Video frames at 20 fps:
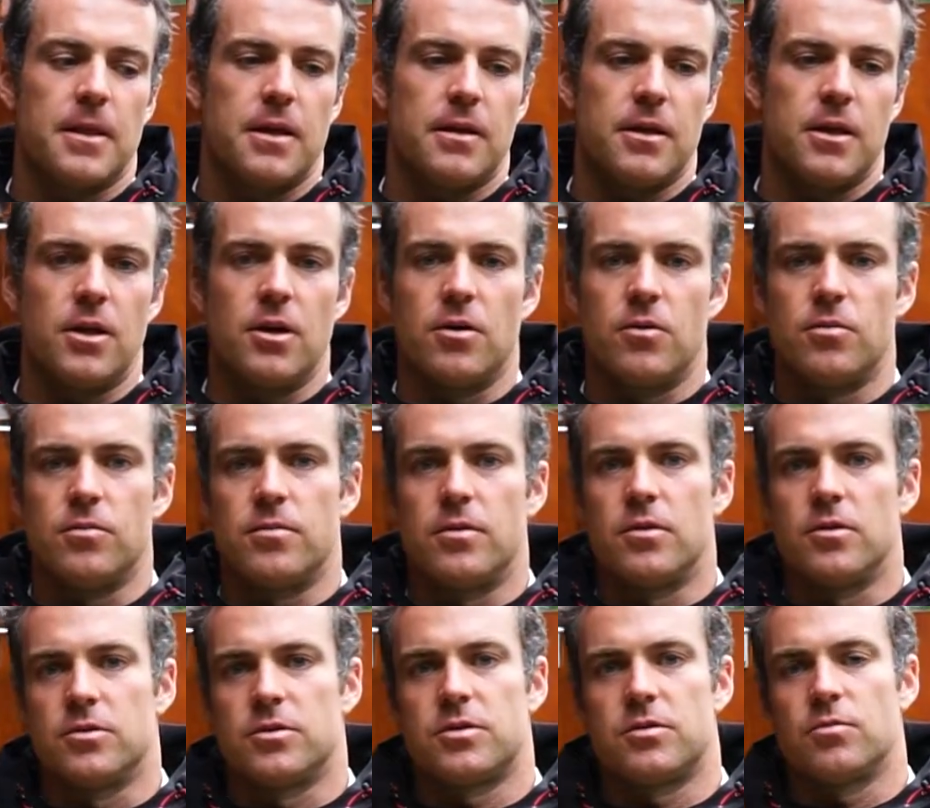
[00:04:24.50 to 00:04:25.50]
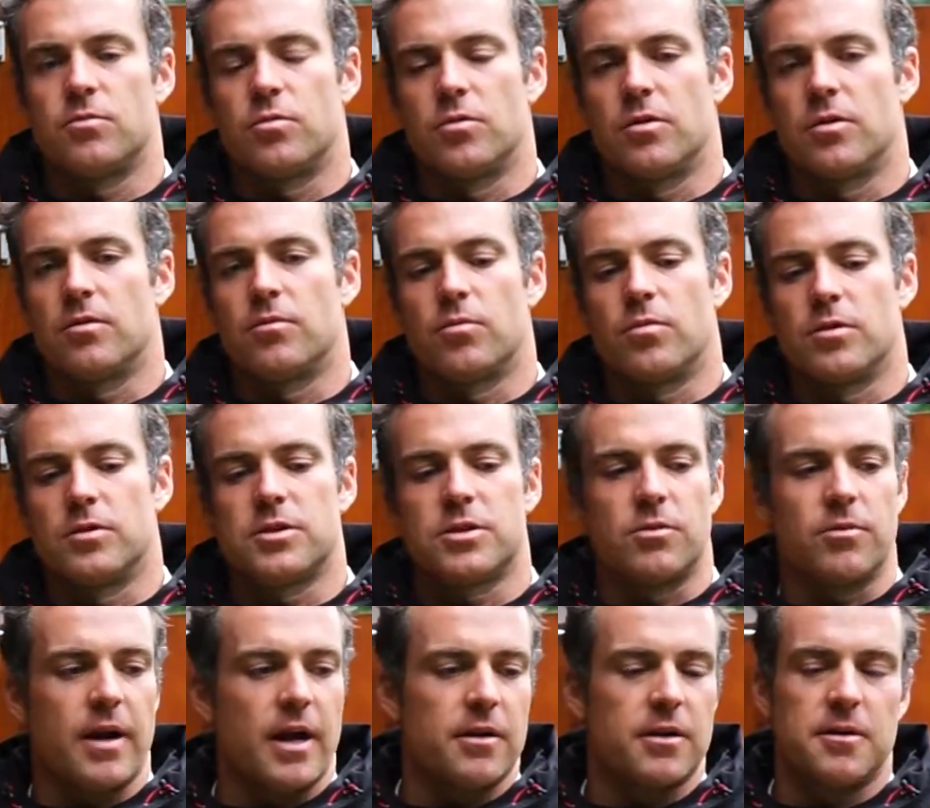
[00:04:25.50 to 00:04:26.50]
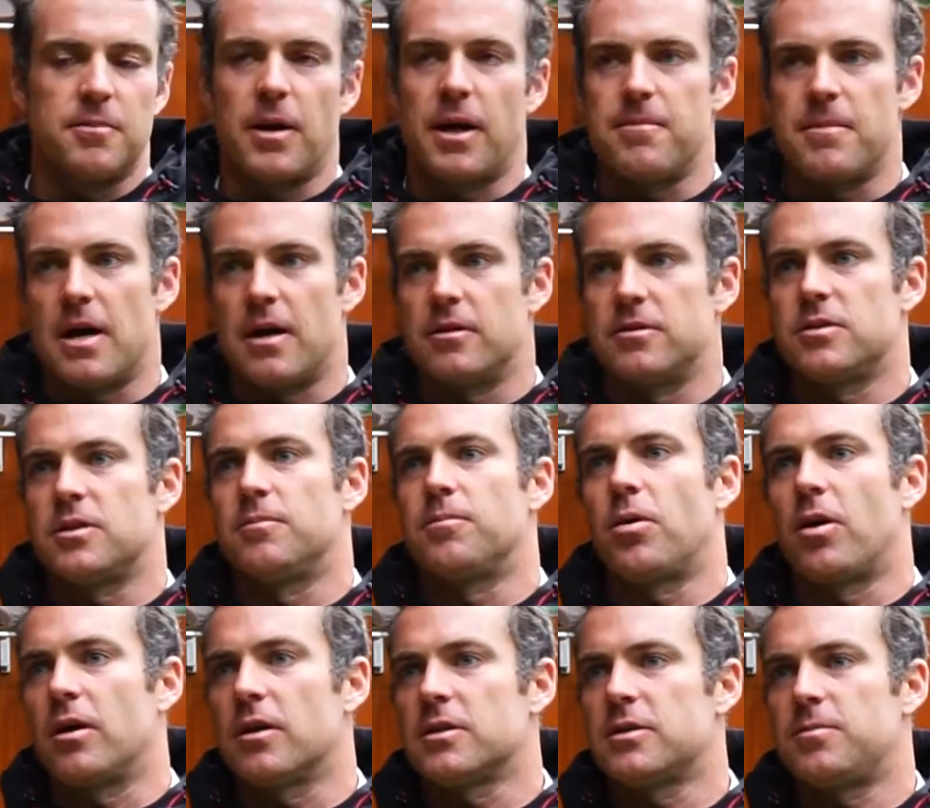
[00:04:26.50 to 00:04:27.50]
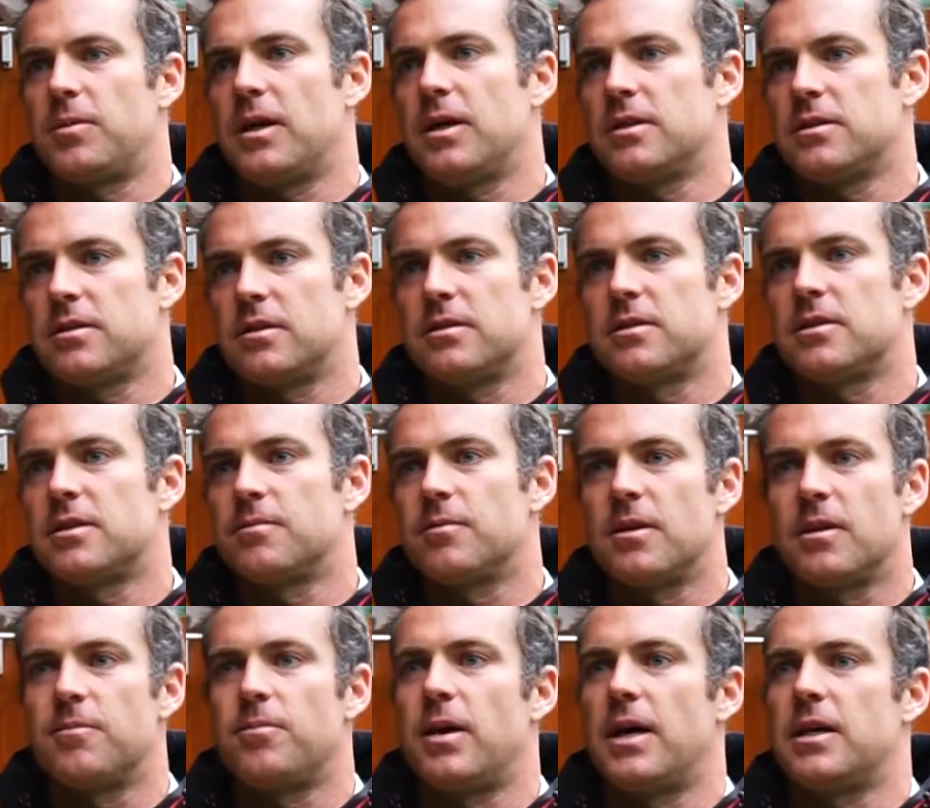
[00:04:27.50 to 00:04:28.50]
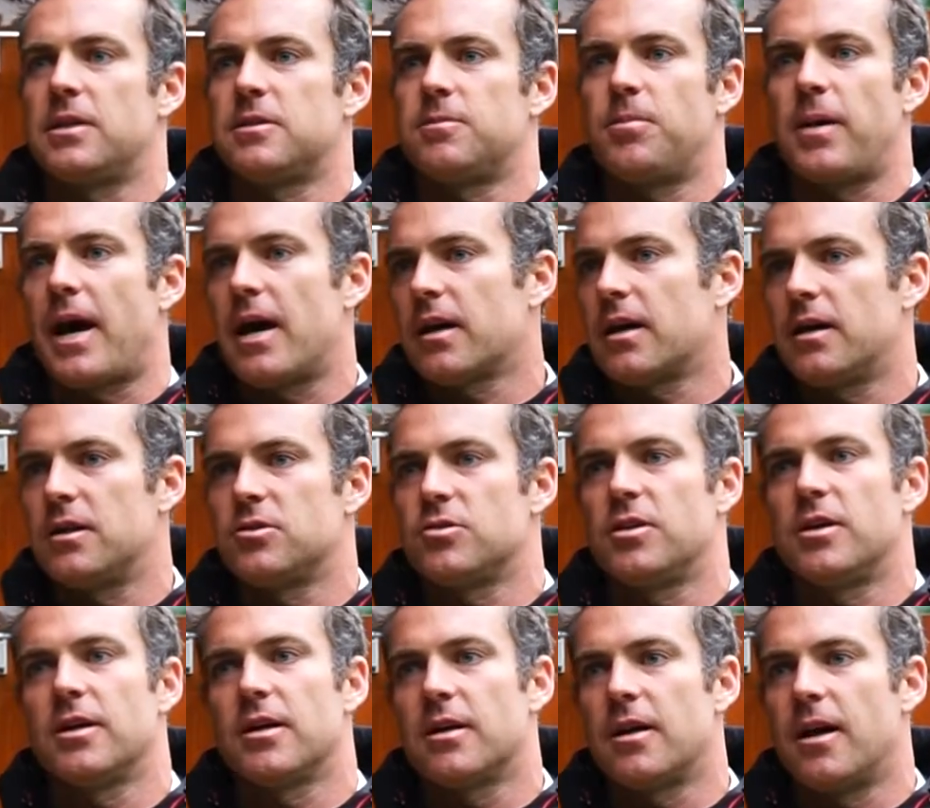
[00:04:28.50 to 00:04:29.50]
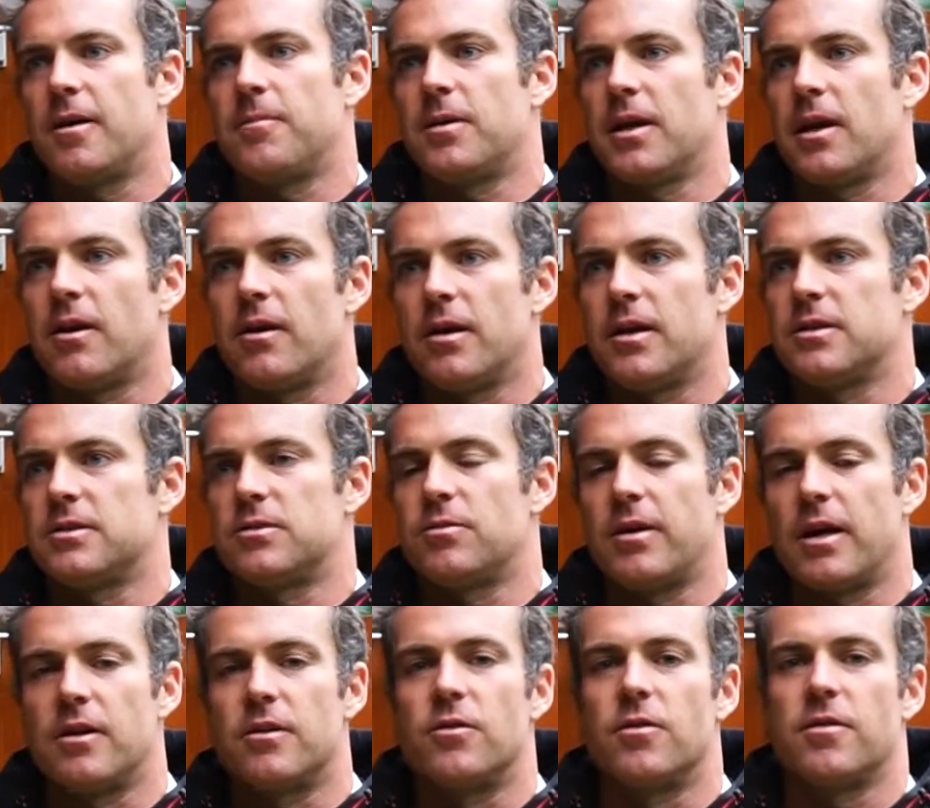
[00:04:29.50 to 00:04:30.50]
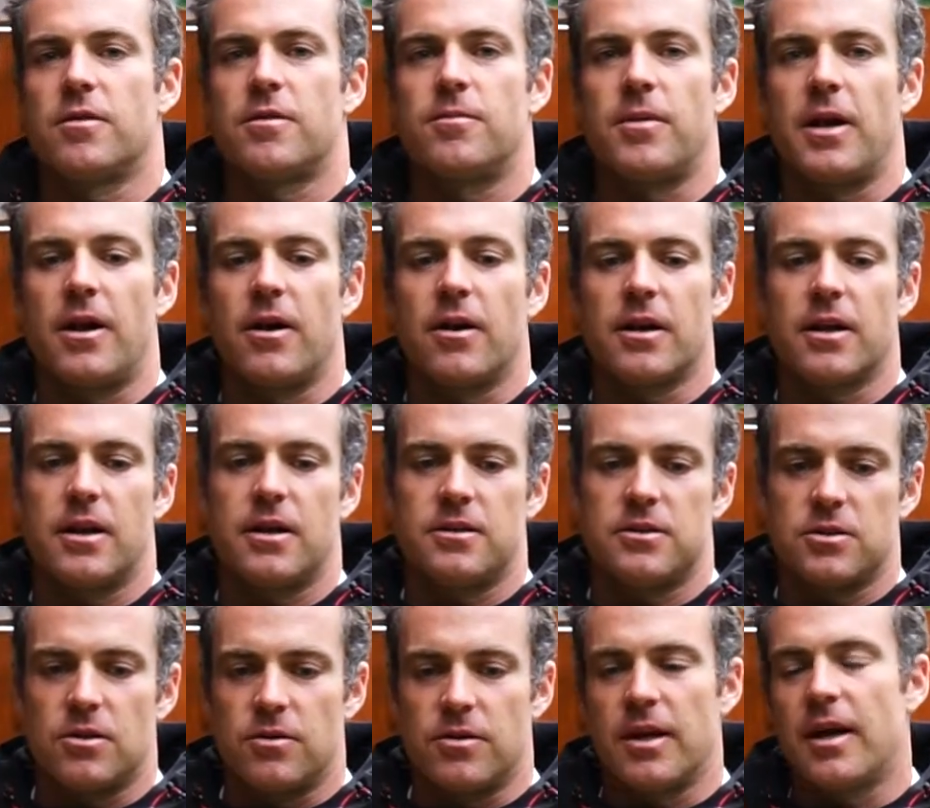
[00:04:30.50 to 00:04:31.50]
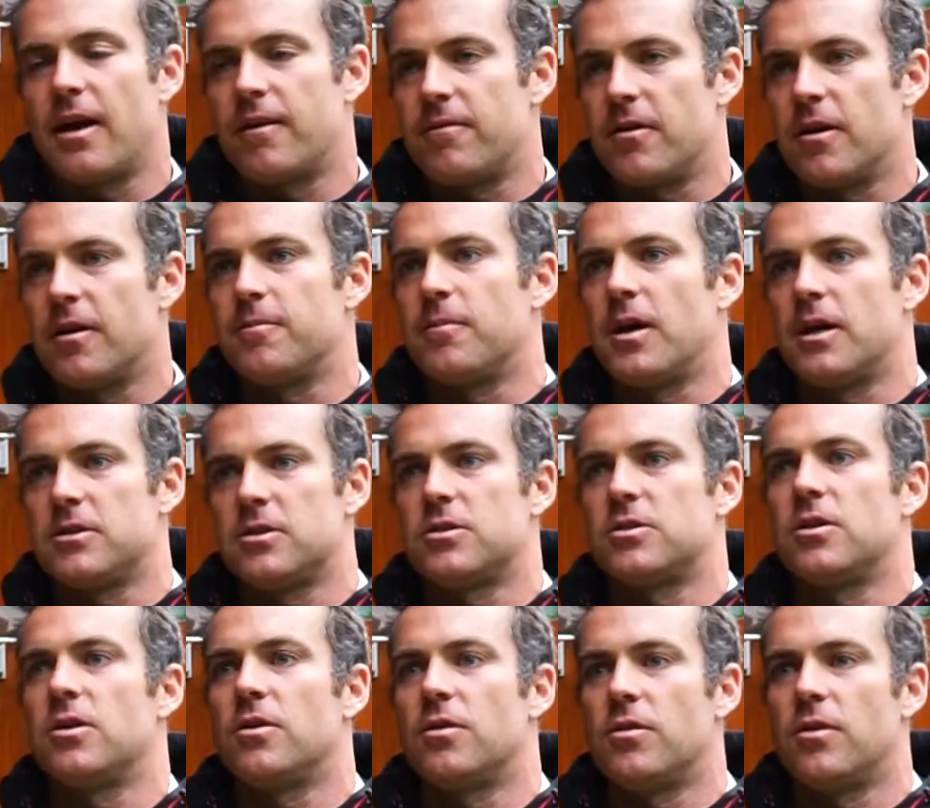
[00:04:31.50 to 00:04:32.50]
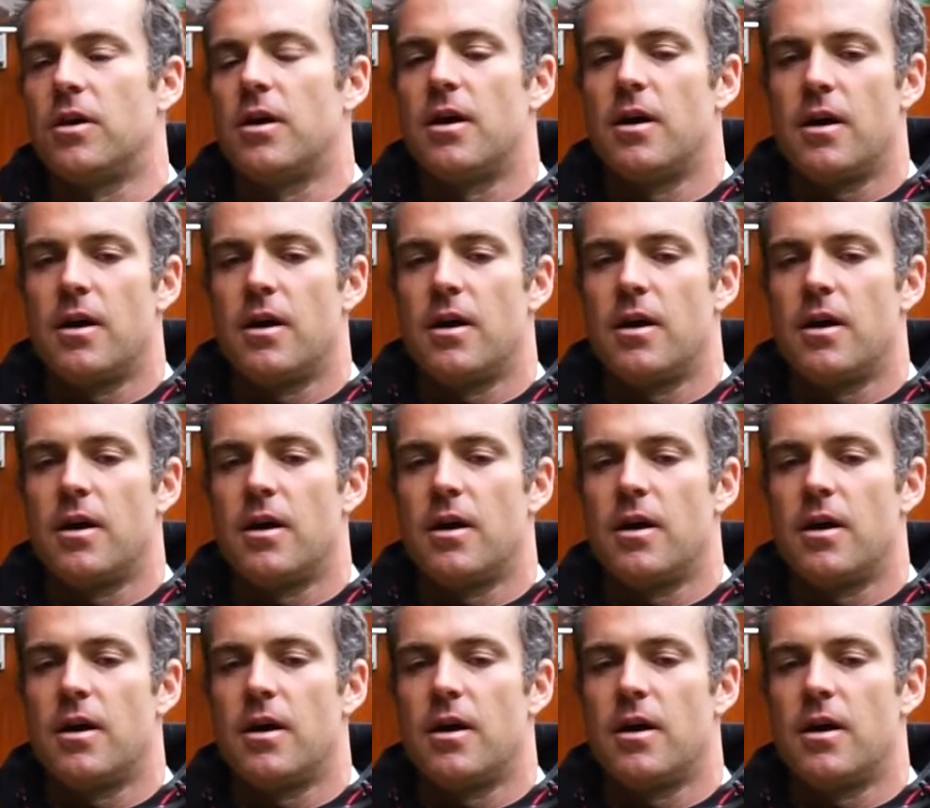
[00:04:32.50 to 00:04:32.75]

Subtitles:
we're surrounded by mountains and park space and some of the best backcountry and climbing areas around North America. So yeah, very much so.